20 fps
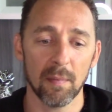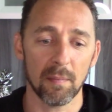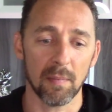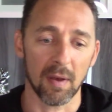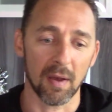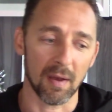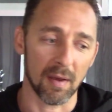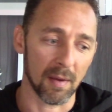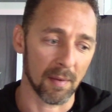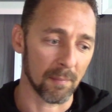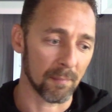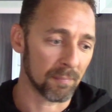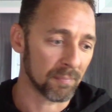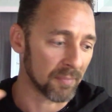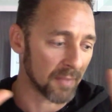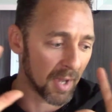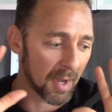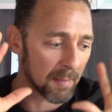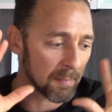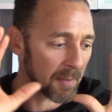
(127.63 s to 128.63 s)
Um,
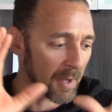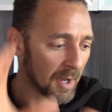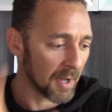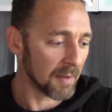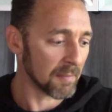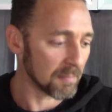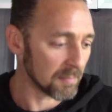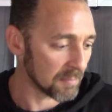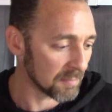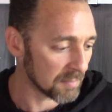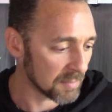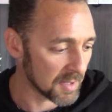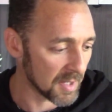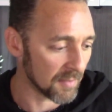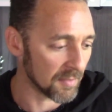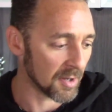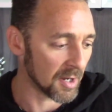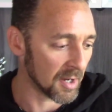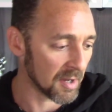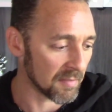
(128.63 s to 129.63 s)
I'm not
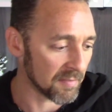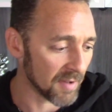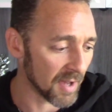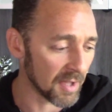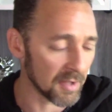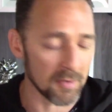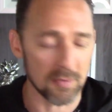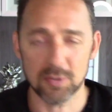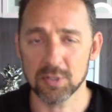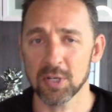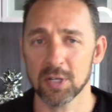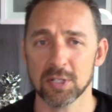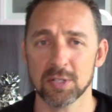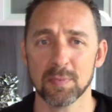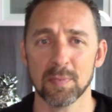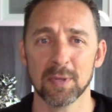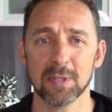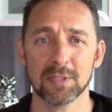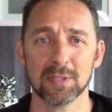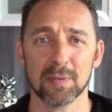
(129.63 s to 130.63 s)
giving any value
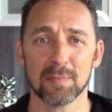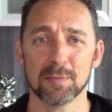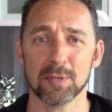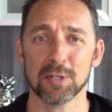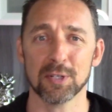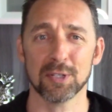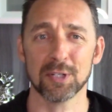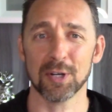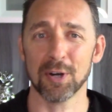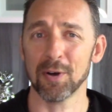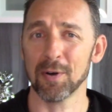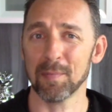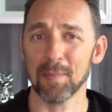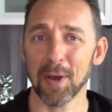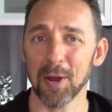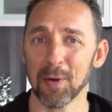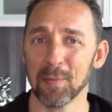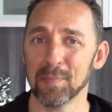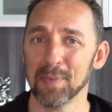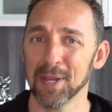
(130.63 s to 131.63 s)
judgments. I'm just sharing
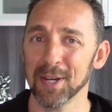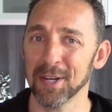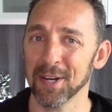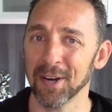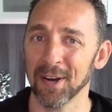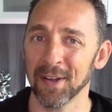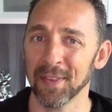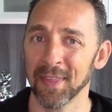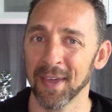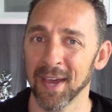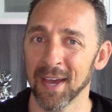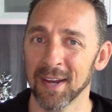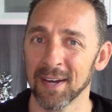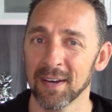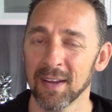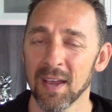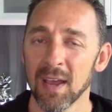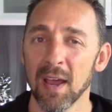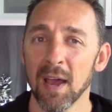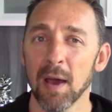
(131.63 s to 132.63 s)
my opinion on that.
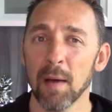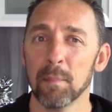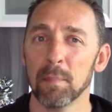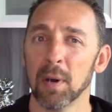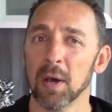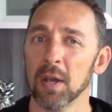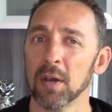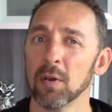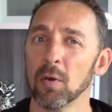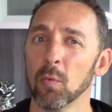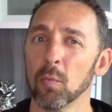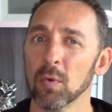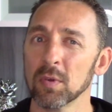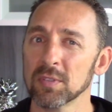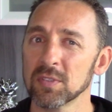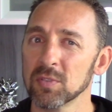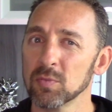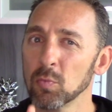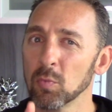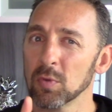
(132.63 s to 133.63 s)
But
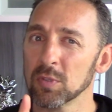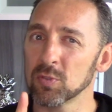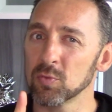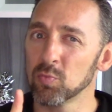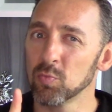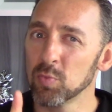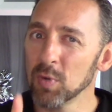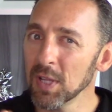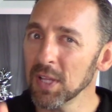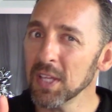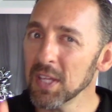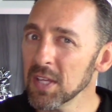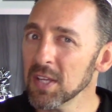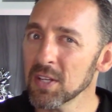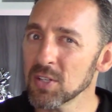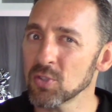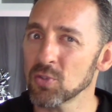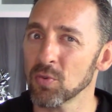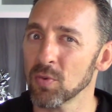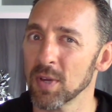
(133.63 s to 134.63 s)
what's, what's really
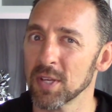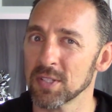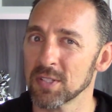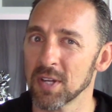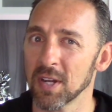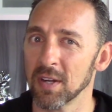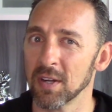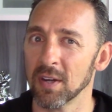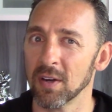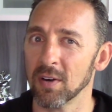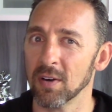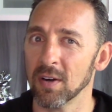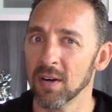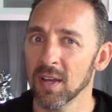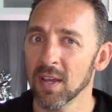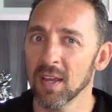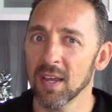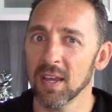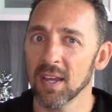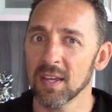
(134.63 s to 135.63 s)
interesting here
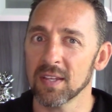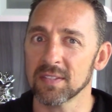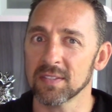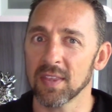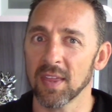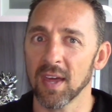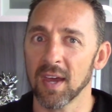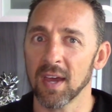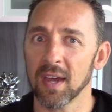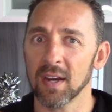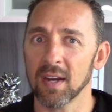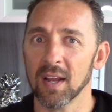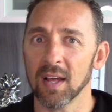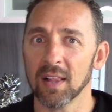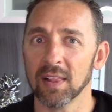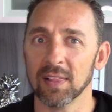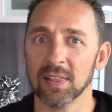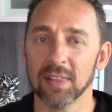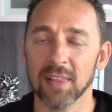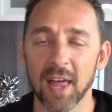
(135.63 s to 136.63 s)
is that
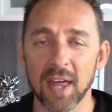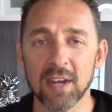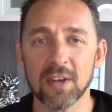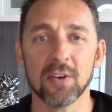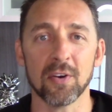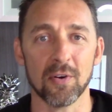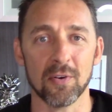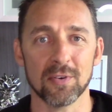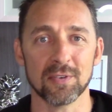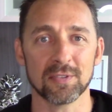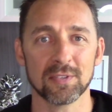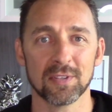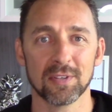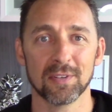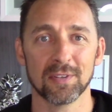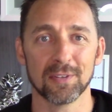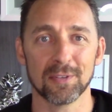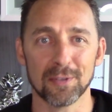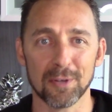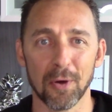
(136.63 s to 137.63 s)
lenders
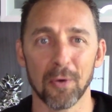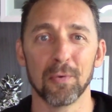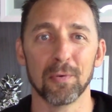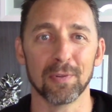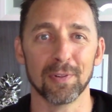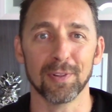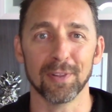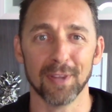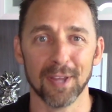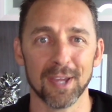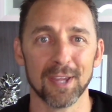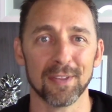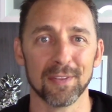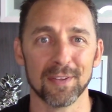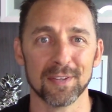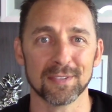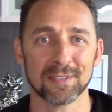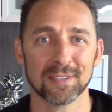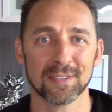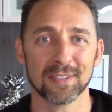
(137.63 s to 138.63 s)
don't like
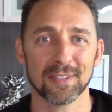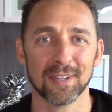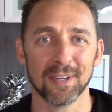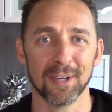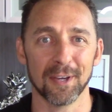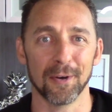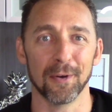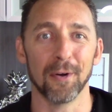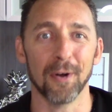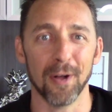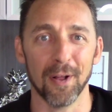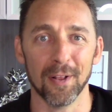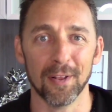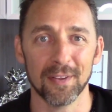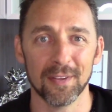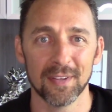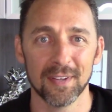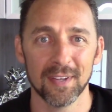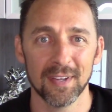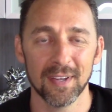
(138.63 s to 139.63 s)
this at
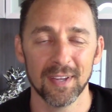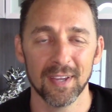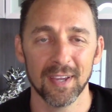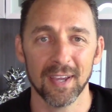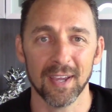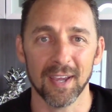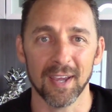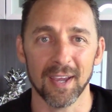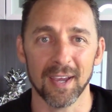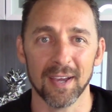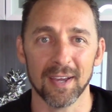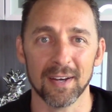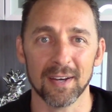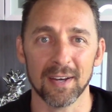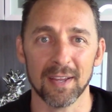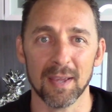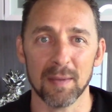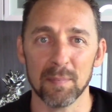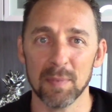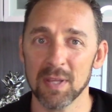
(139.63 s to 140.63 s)
all. And
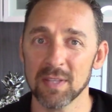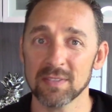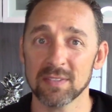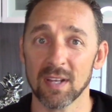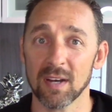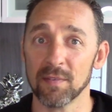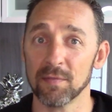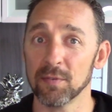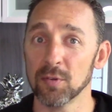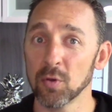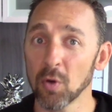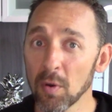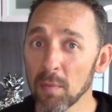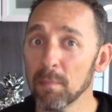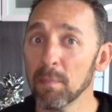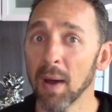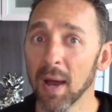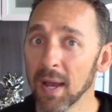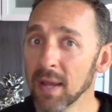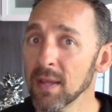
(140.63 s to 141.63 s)
it means that if you're
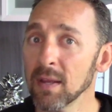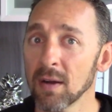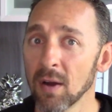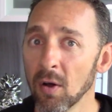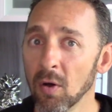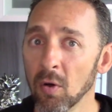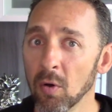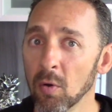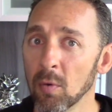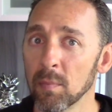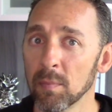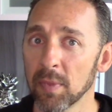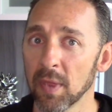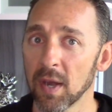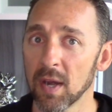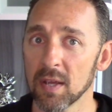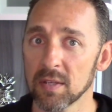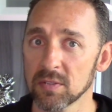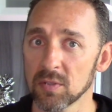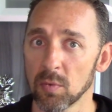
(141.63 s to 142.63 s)
buying a home that
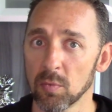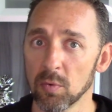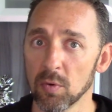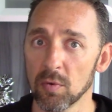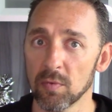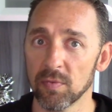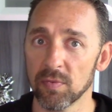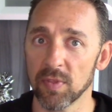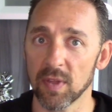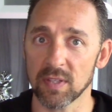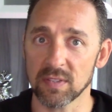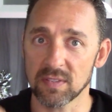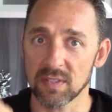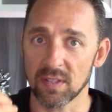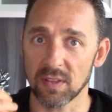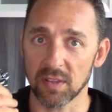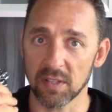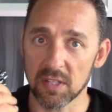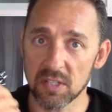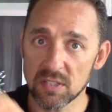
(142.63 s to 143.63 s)
has a roof that's
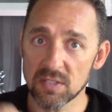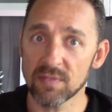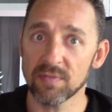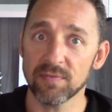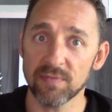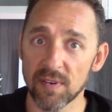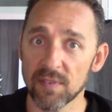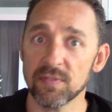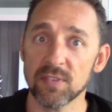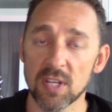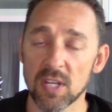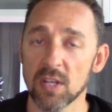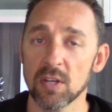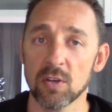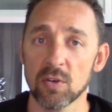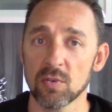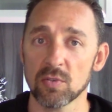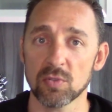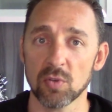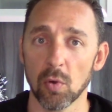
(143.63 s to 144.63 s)
at least 15
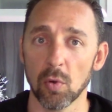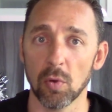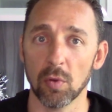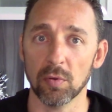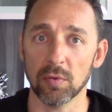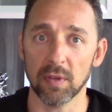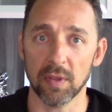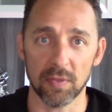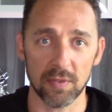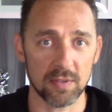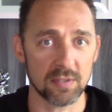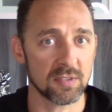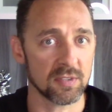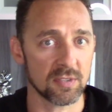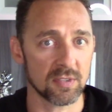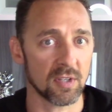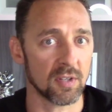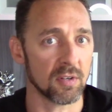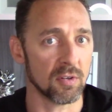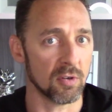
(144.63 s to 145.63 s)
years old, and this
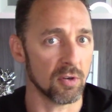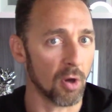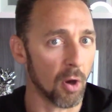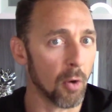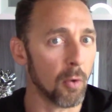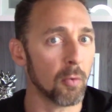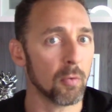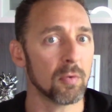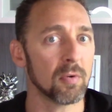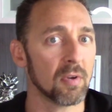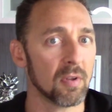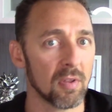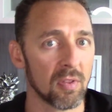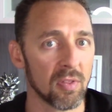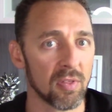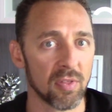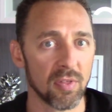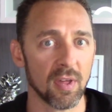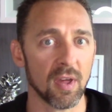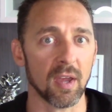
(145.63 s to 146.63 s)
is a known
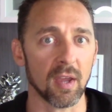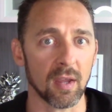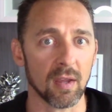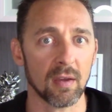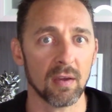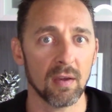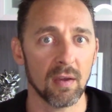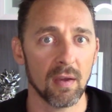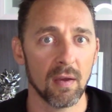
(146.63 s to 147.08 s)
thing,